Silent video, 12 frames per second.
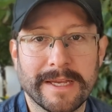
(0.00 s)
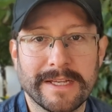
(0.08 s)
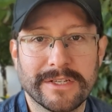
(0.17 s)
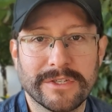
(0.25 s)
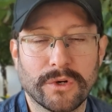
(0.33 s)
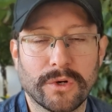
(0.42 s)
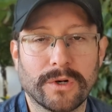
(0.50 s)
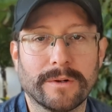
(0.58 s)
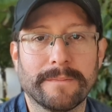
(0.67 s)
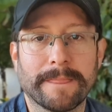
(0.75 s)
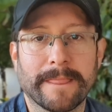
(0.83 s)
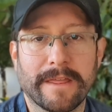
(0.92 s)
So
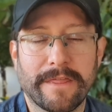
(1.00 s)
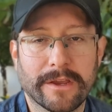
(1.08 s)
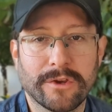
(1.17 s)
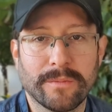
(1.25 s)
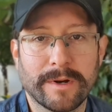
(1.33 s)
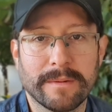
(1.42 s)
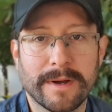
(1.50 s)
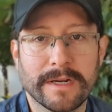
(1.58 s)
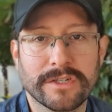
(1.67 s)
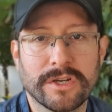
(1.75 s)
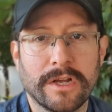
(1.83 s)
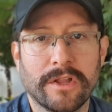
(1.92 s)
thank you very
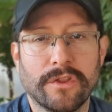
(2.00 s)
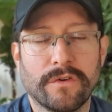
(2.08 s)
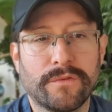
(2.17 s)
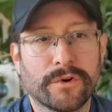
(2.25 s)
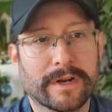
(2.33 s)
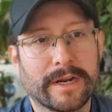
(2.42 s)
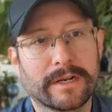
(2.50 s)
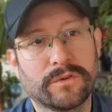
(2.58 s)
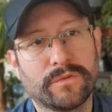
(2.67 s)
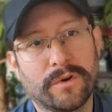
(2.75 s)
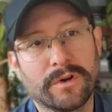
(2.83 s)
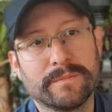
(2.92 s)
much. Don't forget to
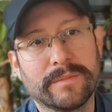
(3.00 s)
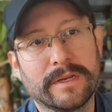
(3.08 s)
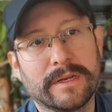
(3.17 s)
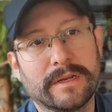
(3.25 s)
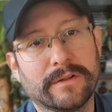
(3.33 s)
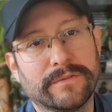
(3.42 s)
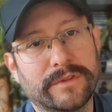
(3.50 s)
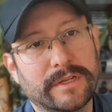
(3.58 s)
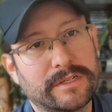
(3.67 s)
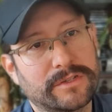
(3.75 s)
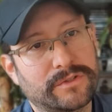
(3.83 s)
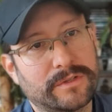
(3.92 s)
follow me on
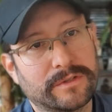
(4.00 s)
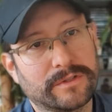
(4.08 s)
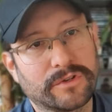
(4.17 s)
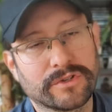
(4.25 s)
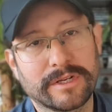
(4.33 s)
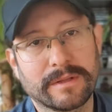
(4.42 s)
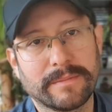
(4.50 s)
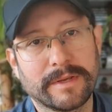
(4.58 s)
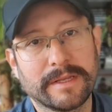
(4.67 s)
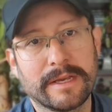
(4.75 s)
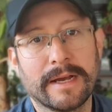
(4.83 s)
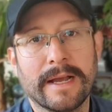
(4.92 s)
this social
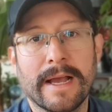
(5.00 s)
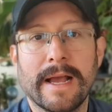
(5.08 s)
media,